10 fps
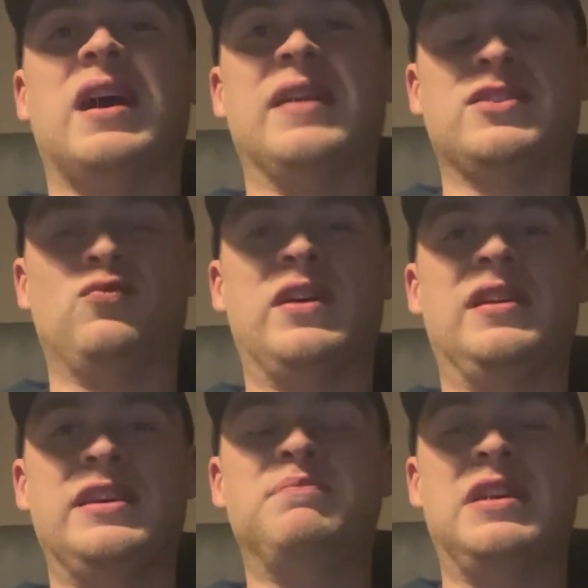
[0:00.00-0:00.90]
and that's
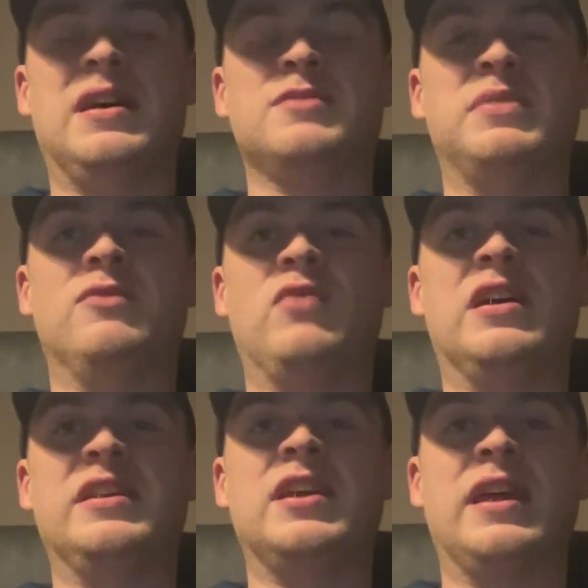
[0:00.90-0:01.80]
being
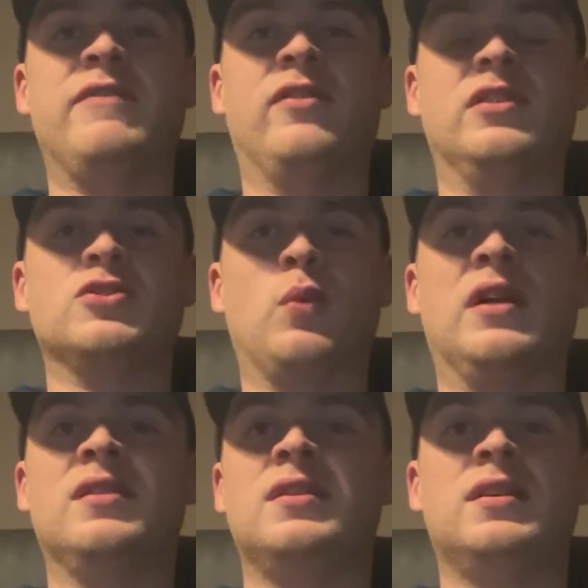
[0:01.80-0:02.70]
really grateful as
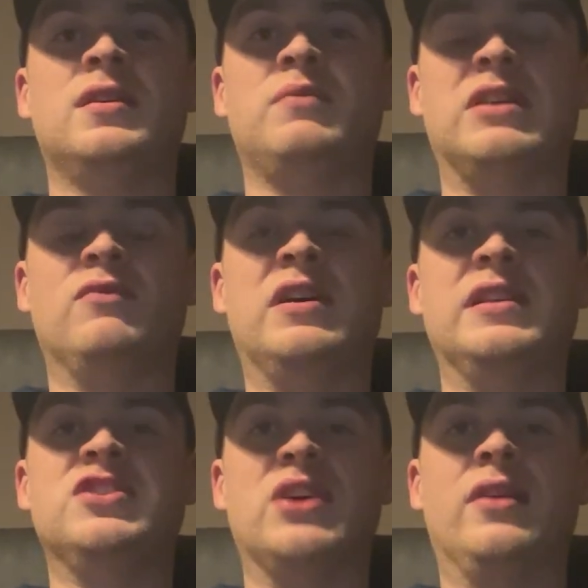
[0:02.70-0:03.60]
well, being
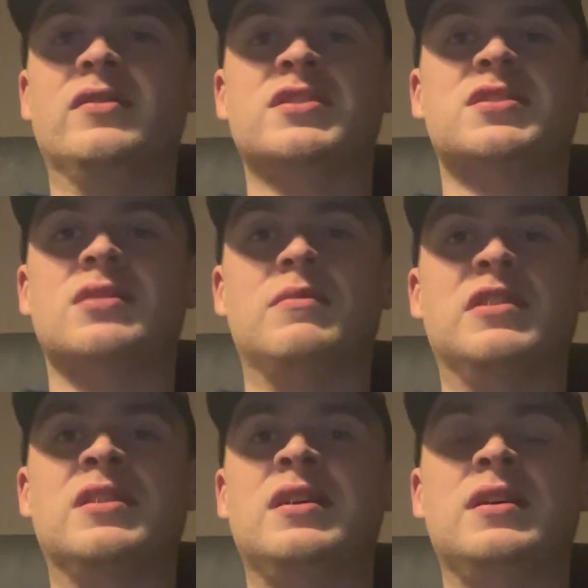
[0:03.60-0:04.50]
really generous. I
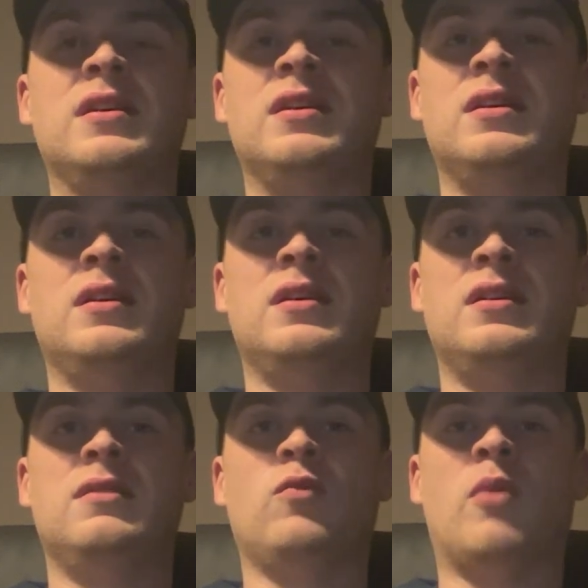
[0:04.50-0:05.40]
mean,
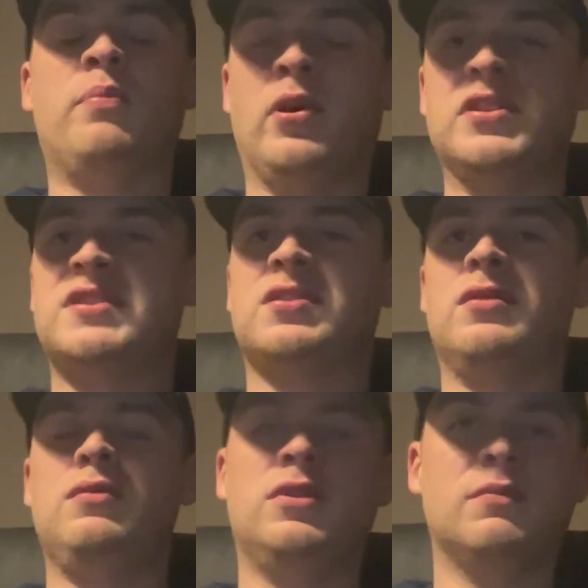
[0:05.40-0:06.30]

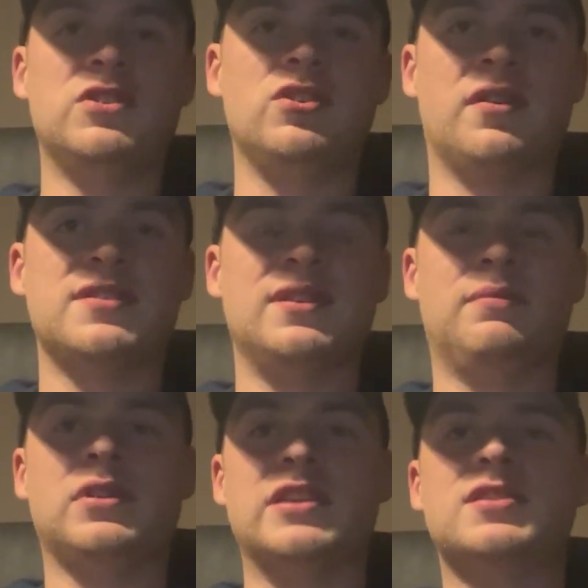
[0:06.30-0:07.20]
1.2. The majority
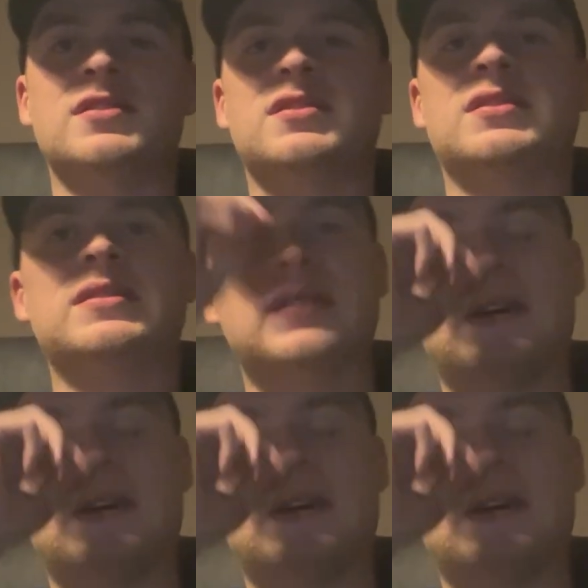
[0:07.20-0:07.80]
of places,